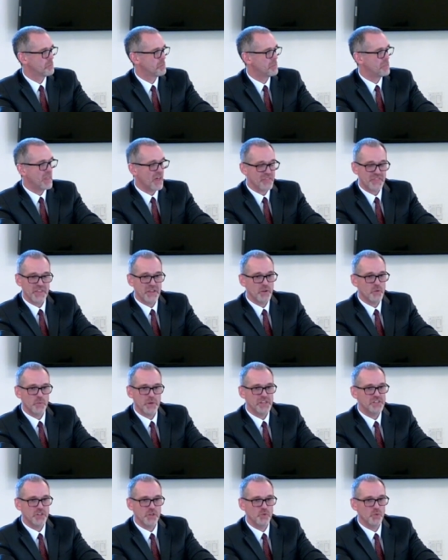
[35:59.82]
Nothing
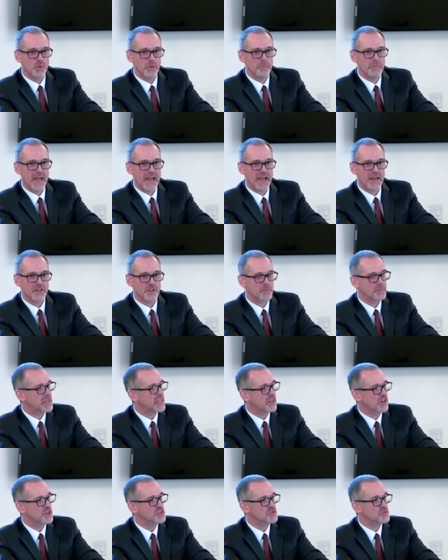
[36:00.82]
we do will matter
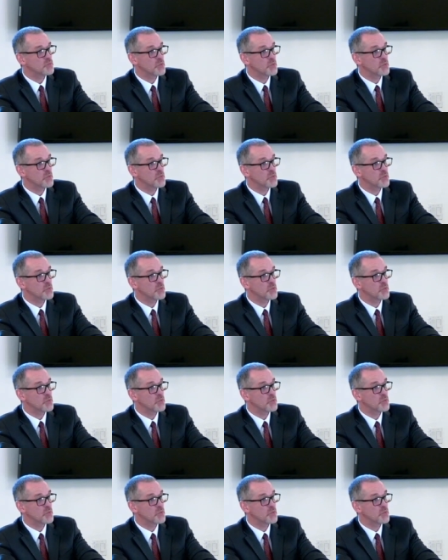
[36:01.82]
because